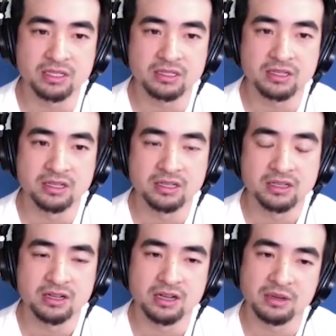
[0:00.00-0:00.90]
is
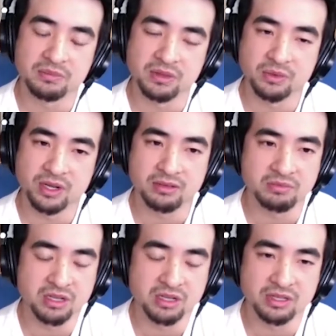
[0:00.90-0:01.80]
the way,
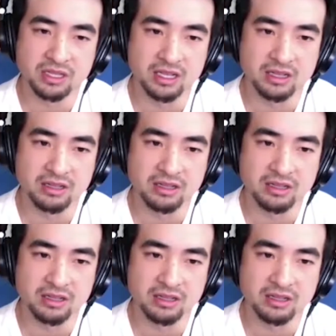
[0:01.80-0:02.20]
and